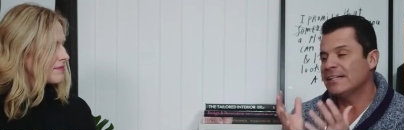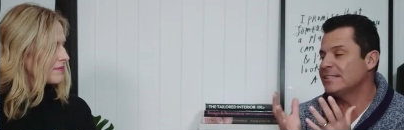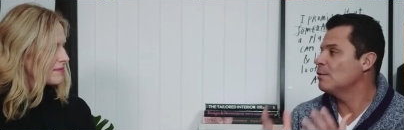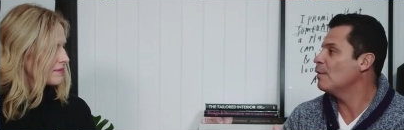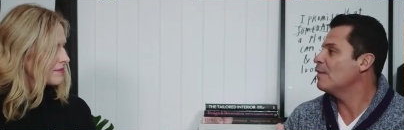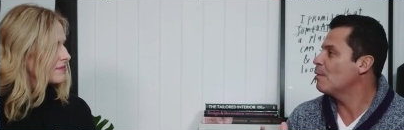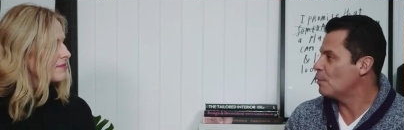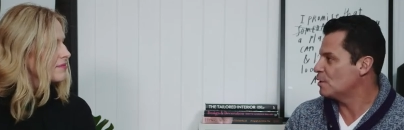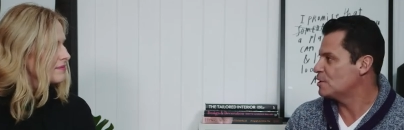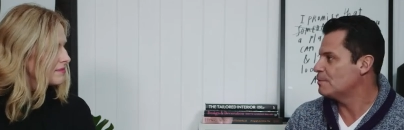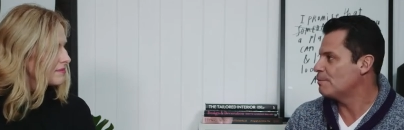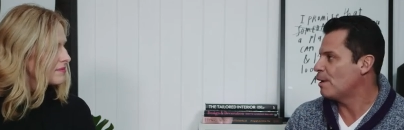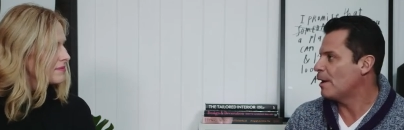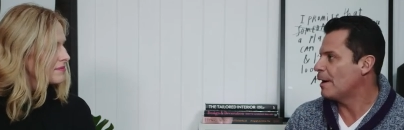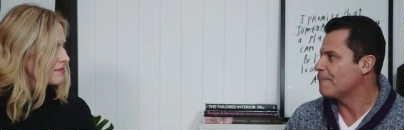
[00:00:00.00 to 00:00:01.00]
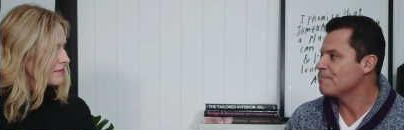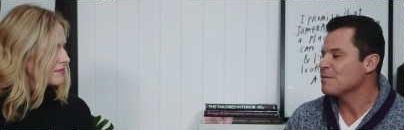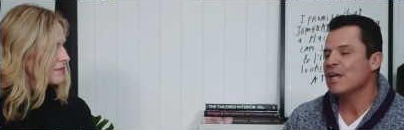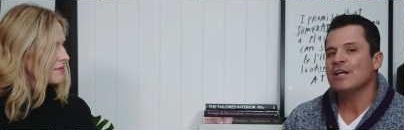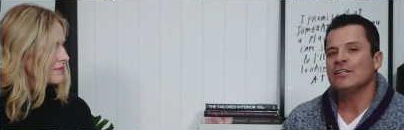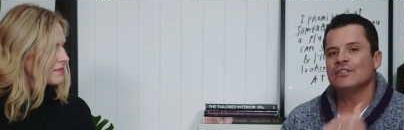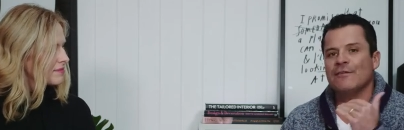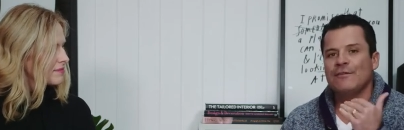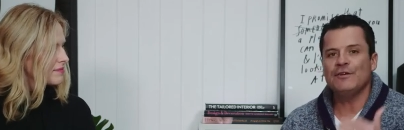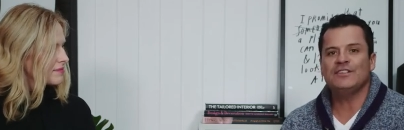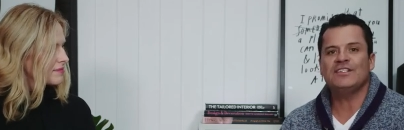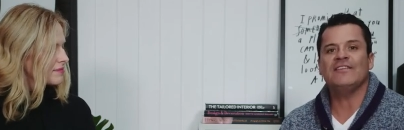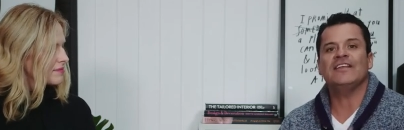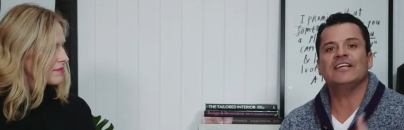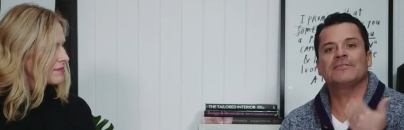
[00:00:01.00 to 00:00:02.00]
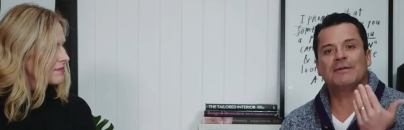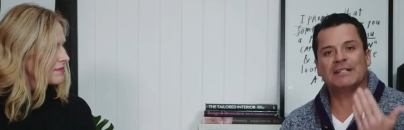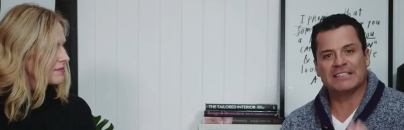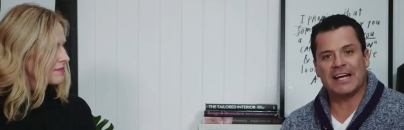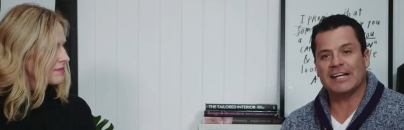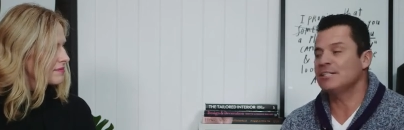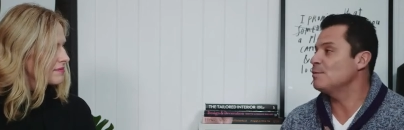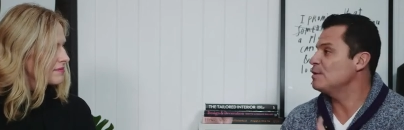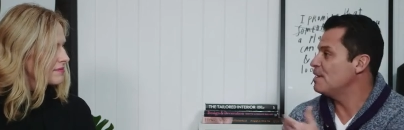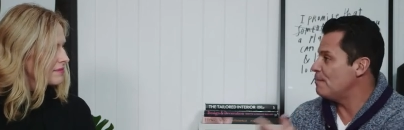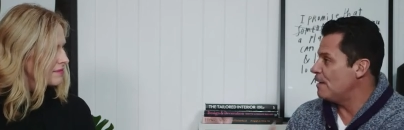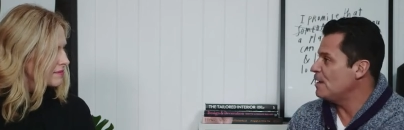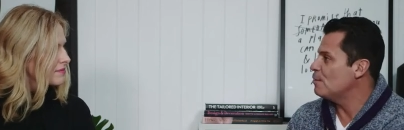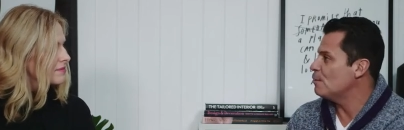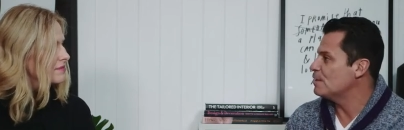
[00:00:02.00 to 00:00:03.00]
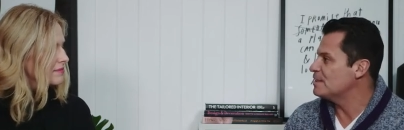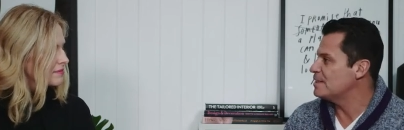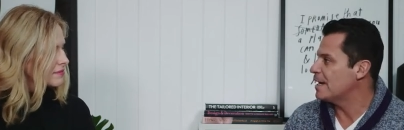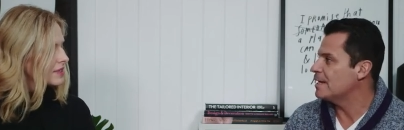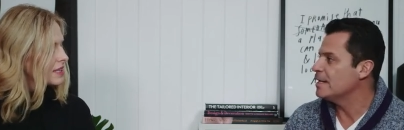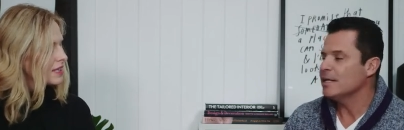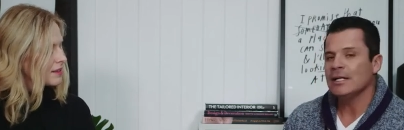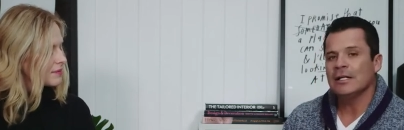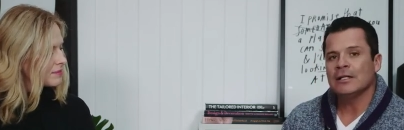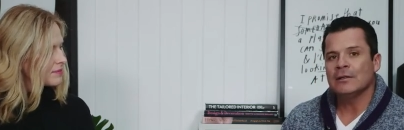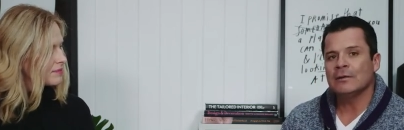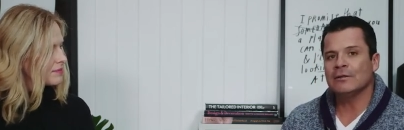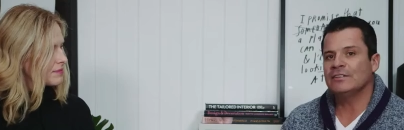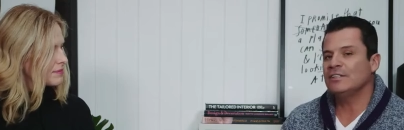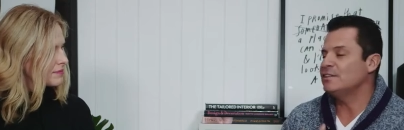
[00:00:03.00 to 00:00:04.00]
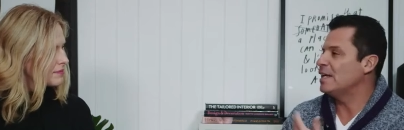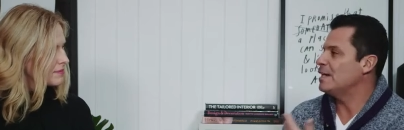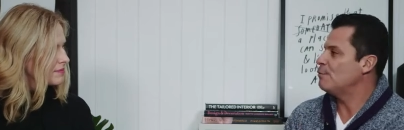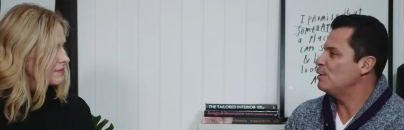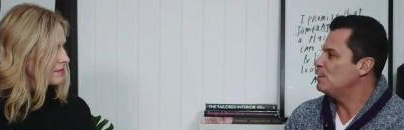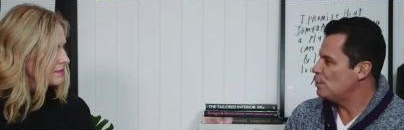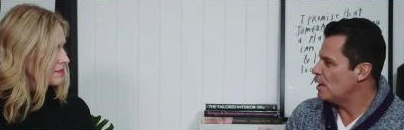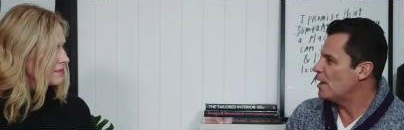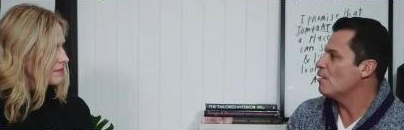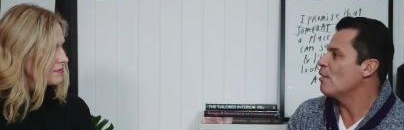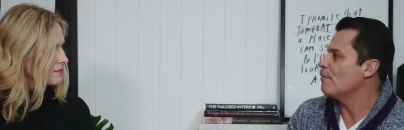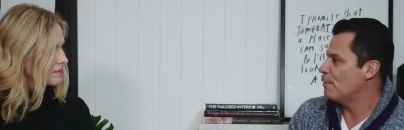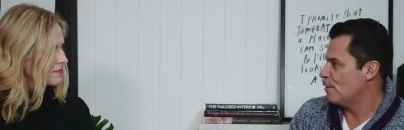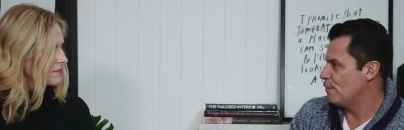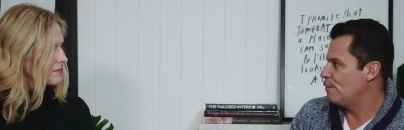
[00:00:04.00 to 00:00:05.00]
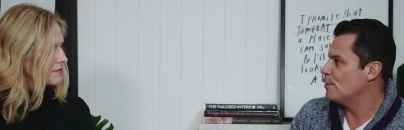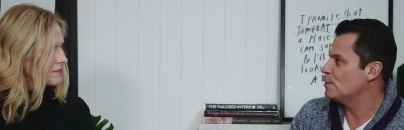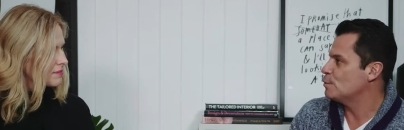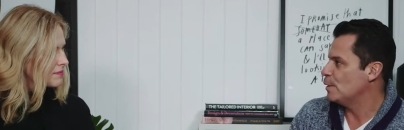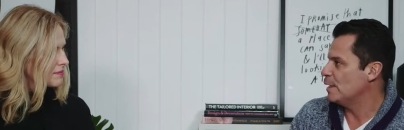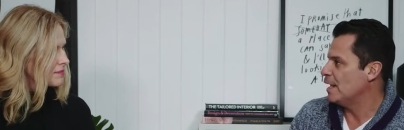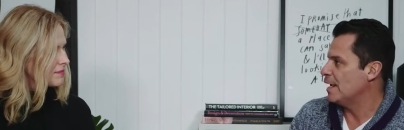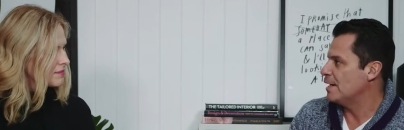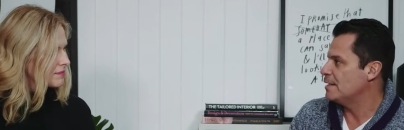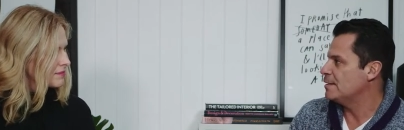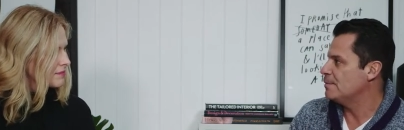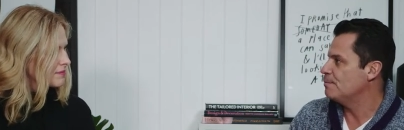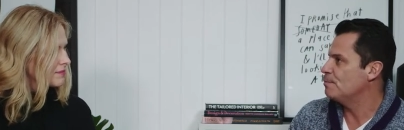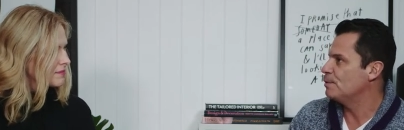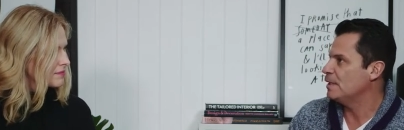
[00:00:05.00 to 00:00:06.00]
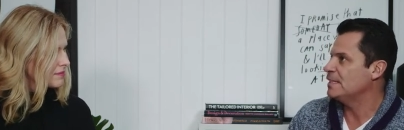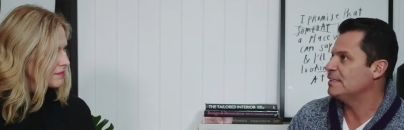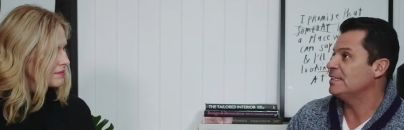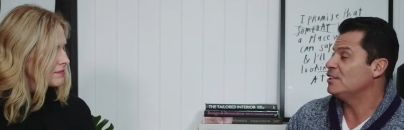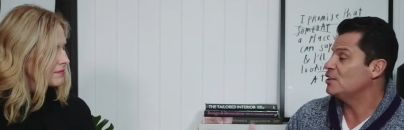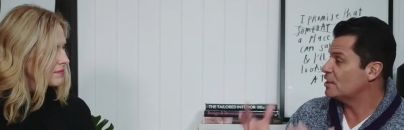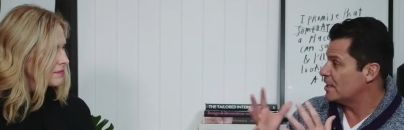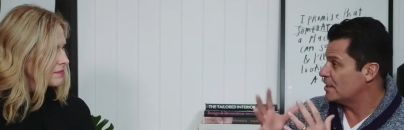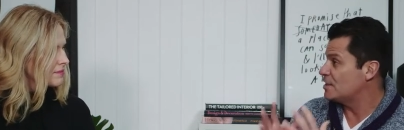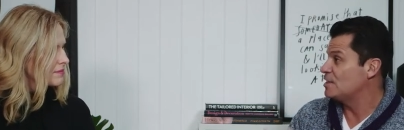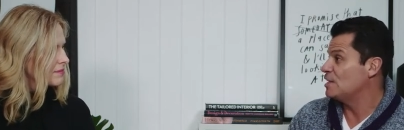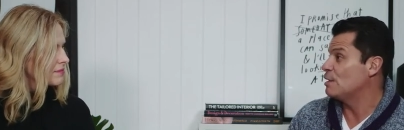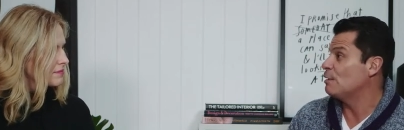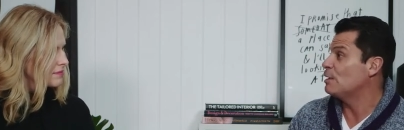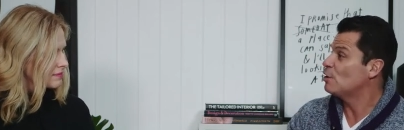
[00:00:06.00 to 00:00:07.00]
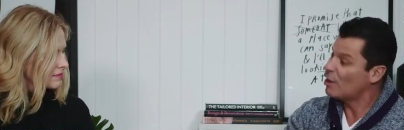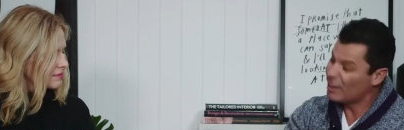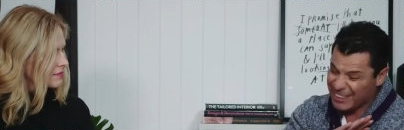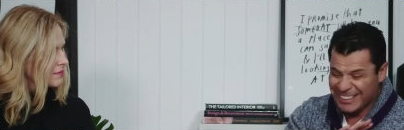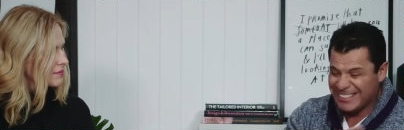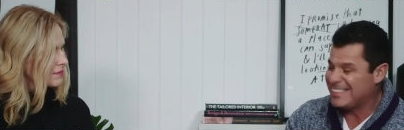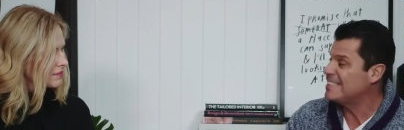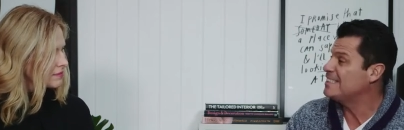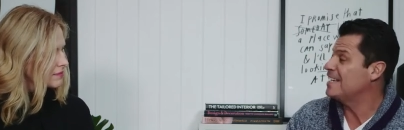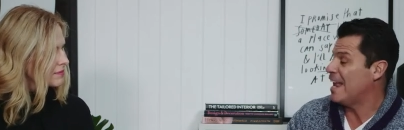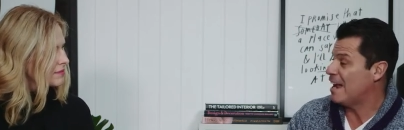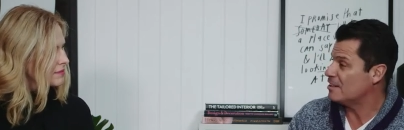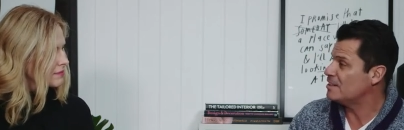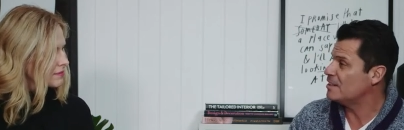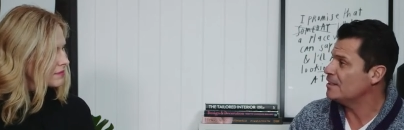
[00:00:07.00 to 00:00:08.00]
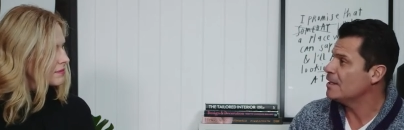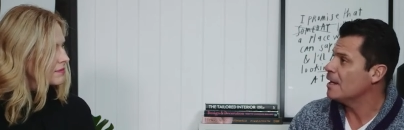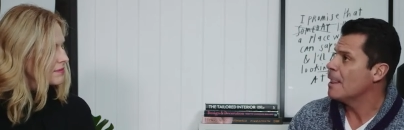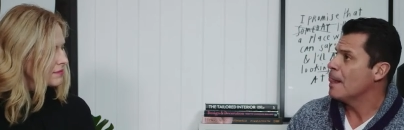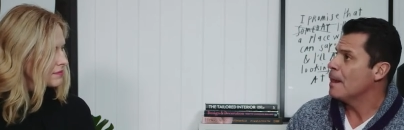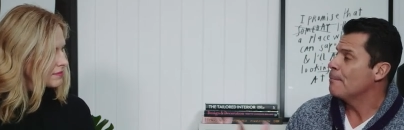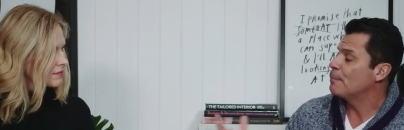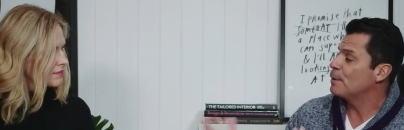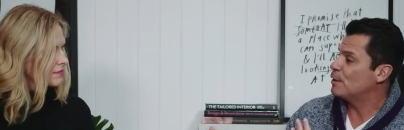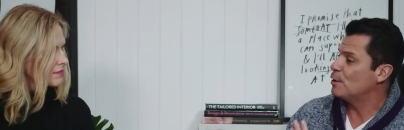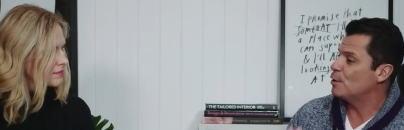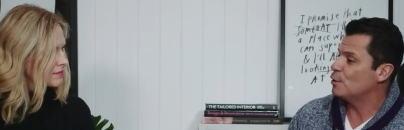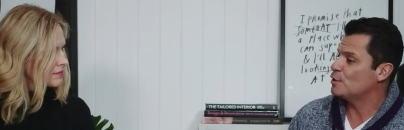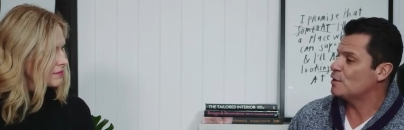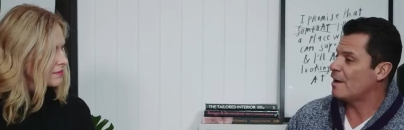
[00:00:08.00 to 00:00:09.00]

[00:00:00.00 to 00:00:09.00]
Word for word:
Speaker 1: is the one that wants mm. to buy it. So if you set the expectation with your vendor and say, yeah. look, Susanne, if we do get an offer on the first weekend, please let's just consider it, not discount it, because